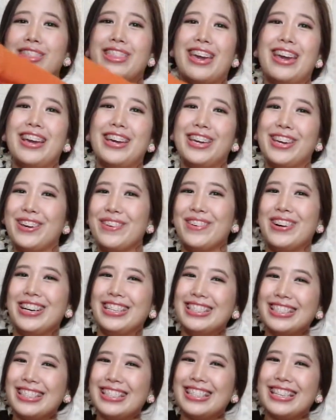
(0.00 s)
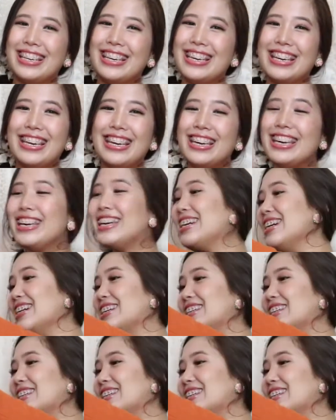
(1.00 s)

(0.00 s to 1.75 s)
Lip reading: Thank you, Auntie.